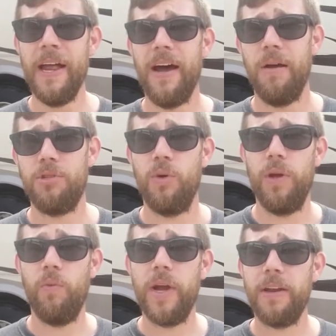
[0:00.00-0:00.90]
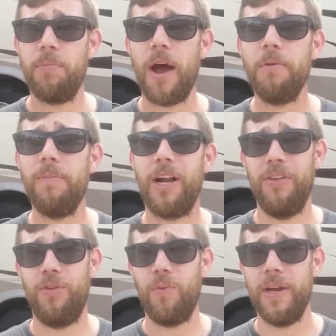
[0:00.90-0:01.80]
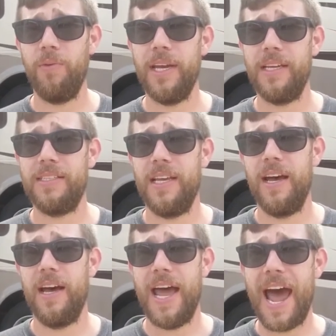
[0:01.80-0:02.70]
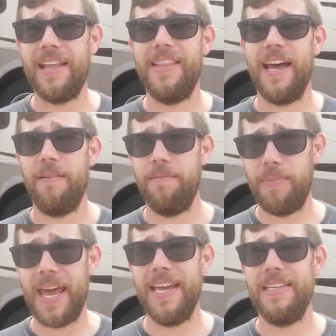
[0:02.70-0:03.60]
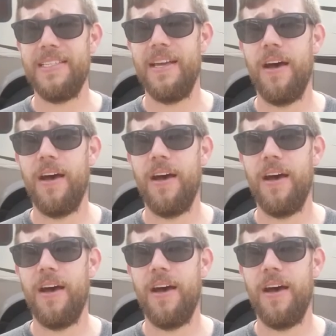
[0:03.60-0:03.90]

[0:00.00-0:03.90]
Um, so we went probably about a three weeks uh, at that pace,